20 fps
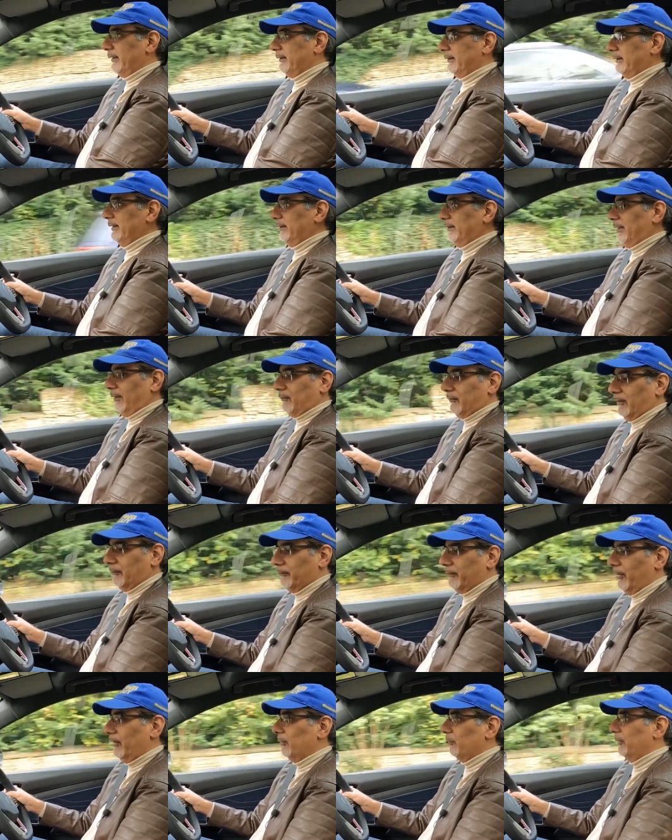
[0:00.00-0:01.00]
actually check what
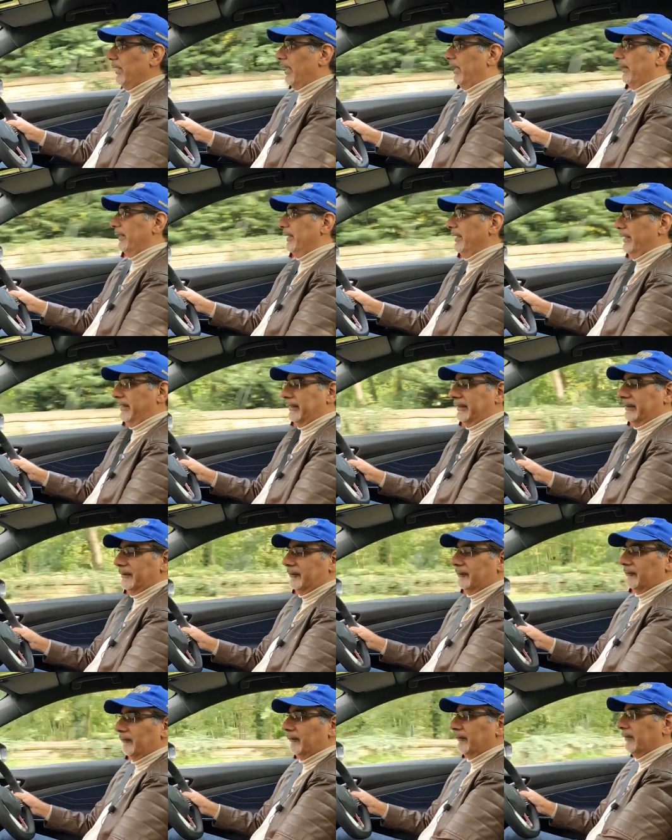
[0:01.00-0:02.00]
mode we are
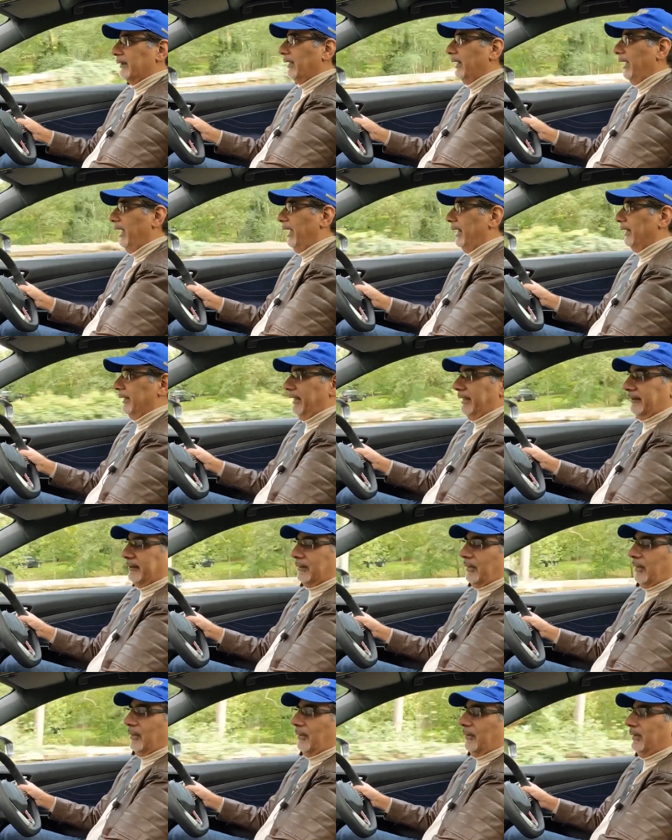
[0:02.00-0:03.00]
in, and let's
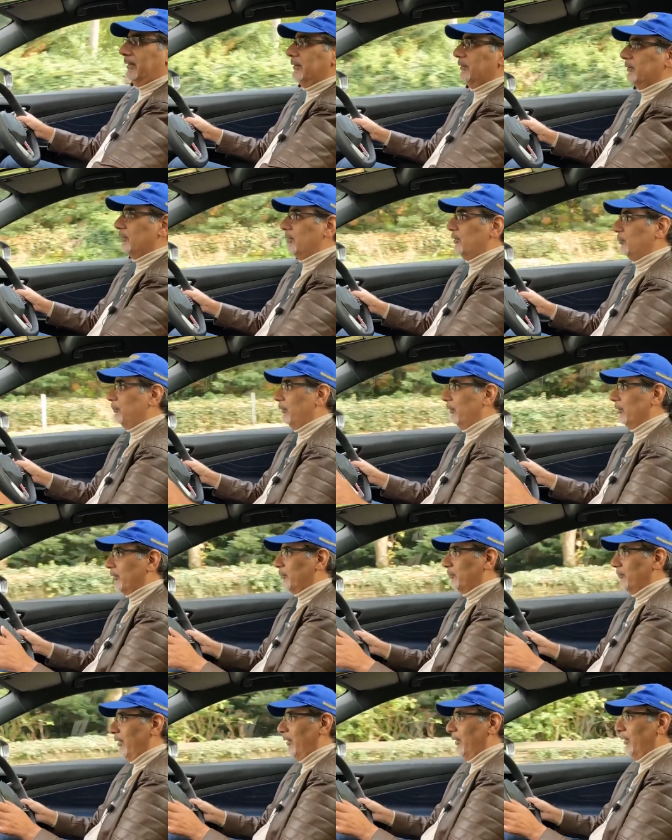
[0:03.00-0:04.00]
go into
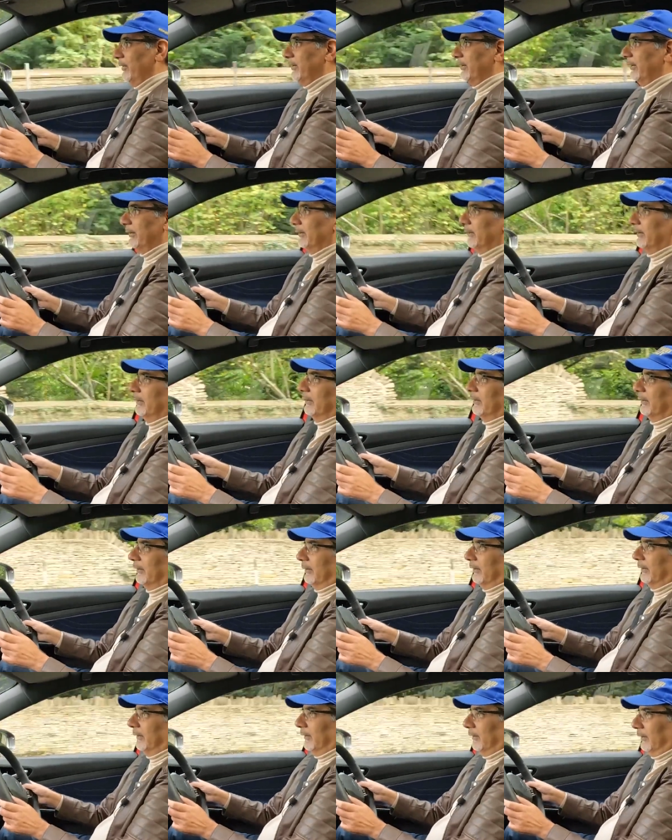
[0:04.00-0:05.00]
sports mode.
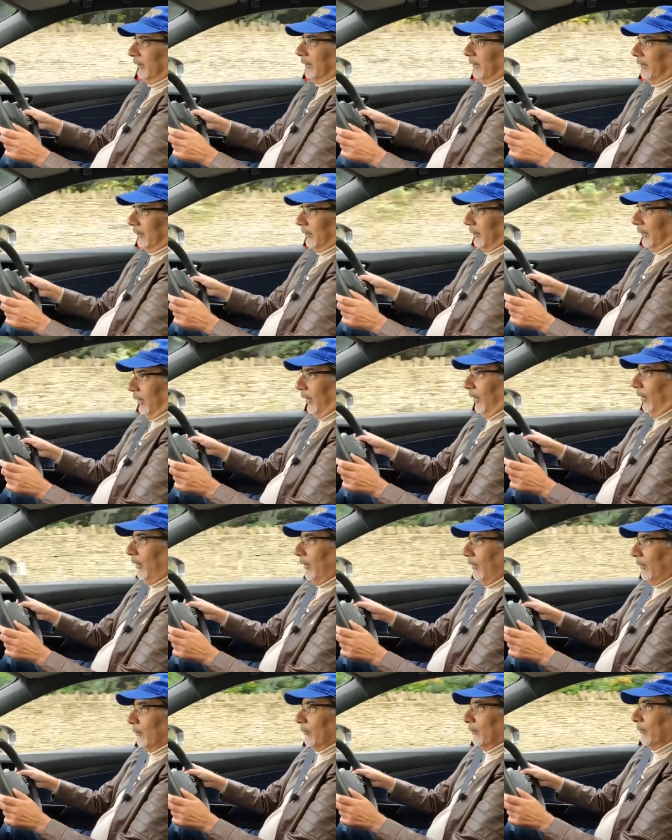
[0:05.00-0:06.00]

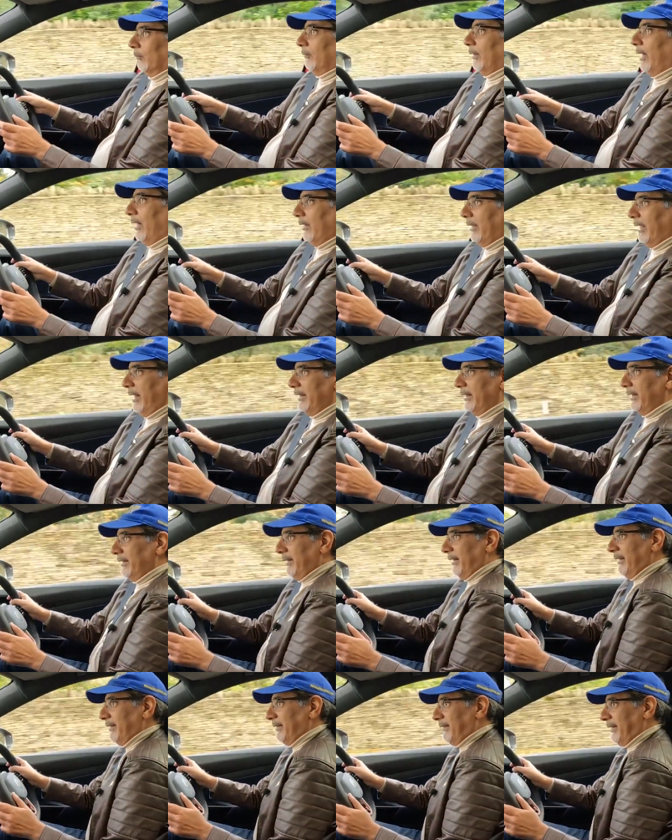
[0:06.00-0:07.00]
Oh wow, and
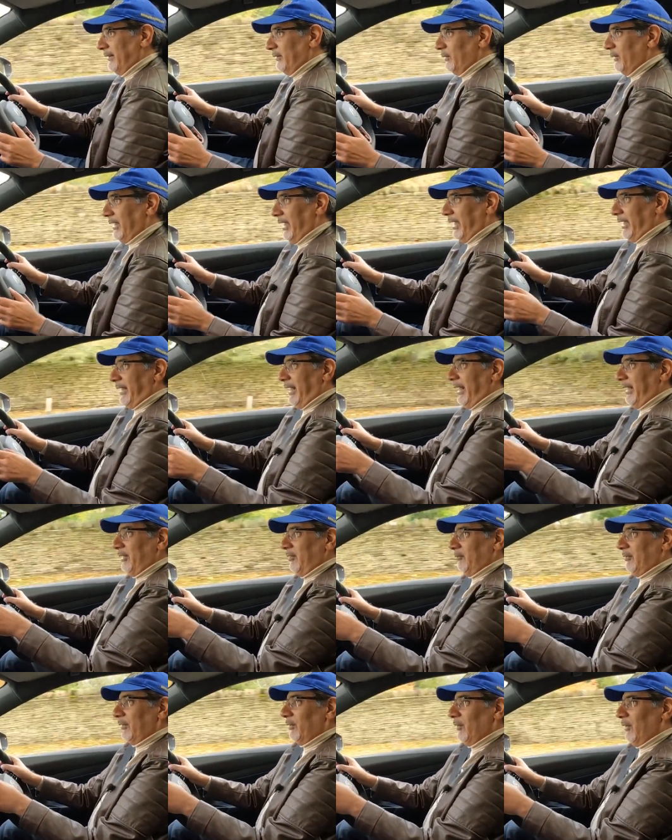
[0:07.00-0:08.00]
then you get kind
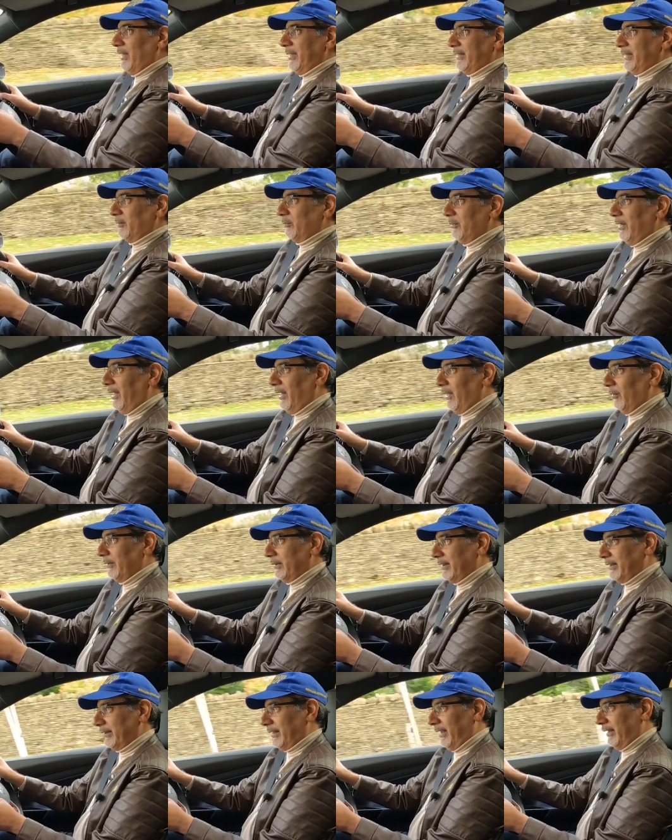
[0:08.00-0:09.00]
of a noise as well,
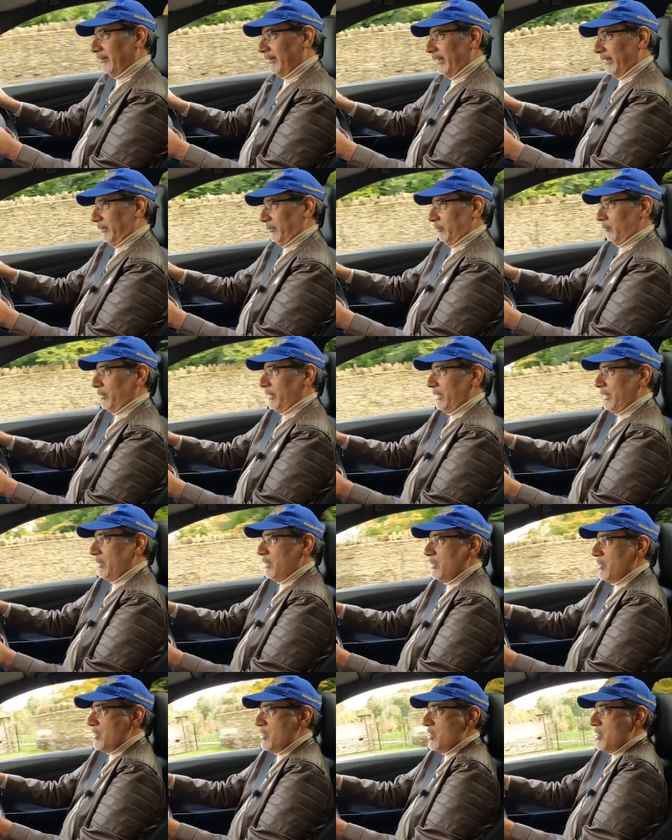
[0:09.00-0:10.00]
which is kind of like
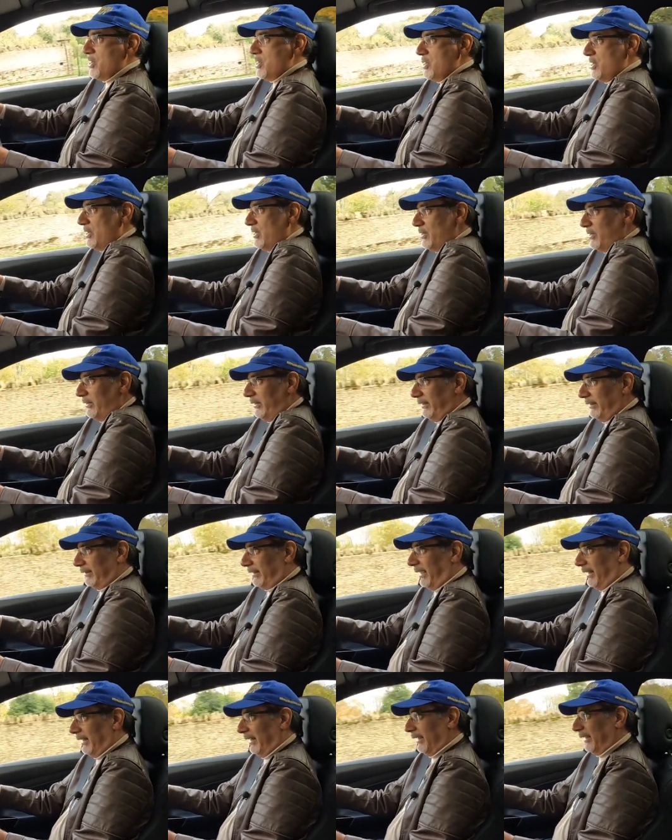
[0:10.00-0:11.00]
it's
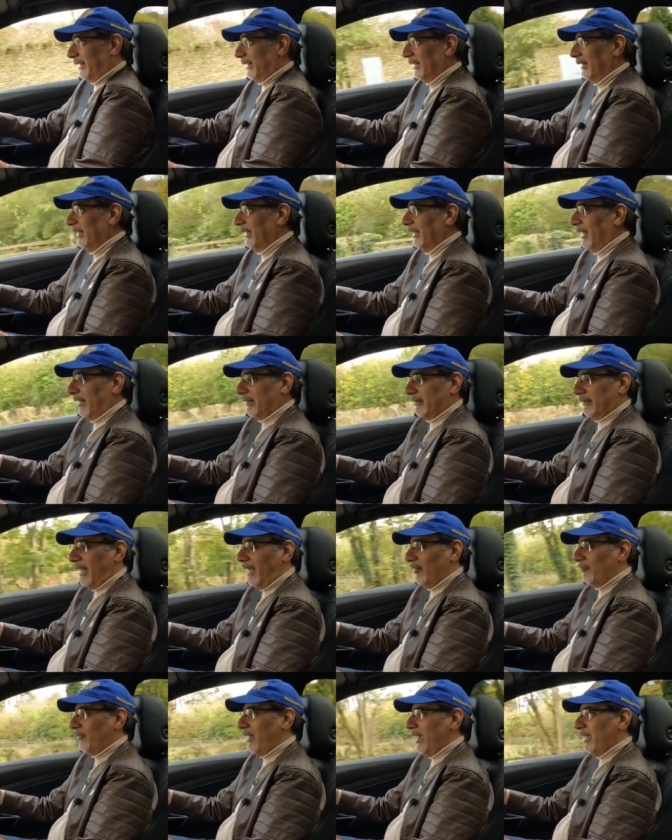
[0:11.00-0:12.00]
kind of like a
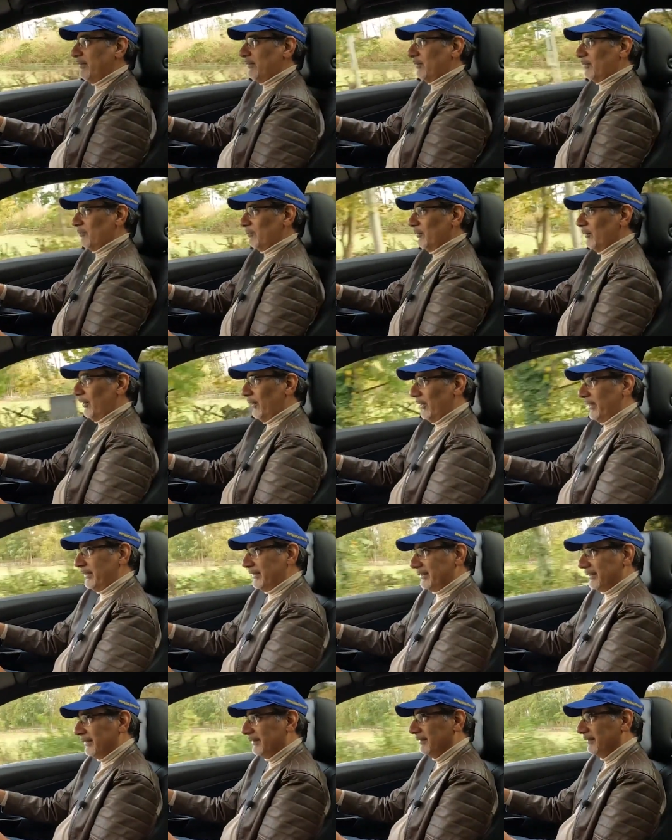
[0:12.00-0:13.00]
sci-fi sort of
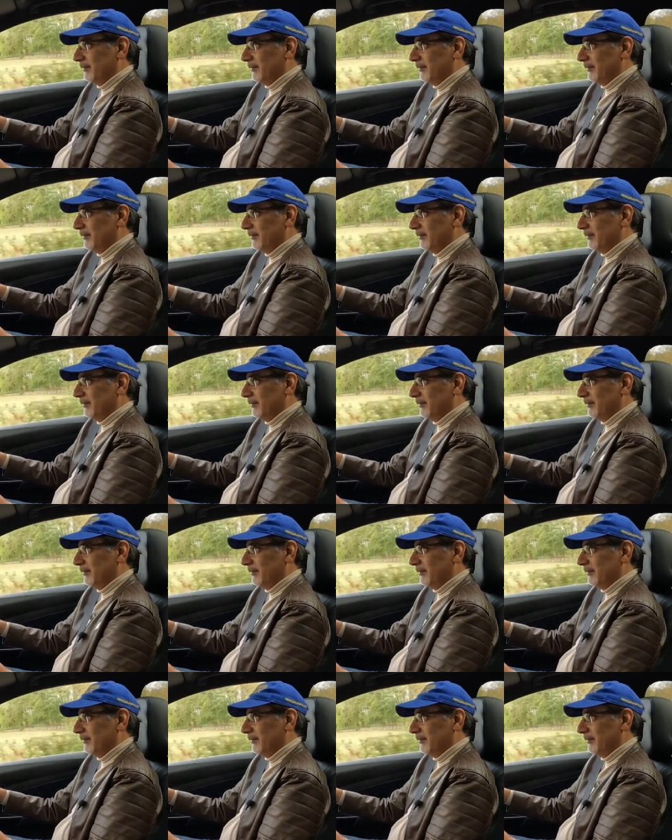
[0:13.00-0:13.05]
noise.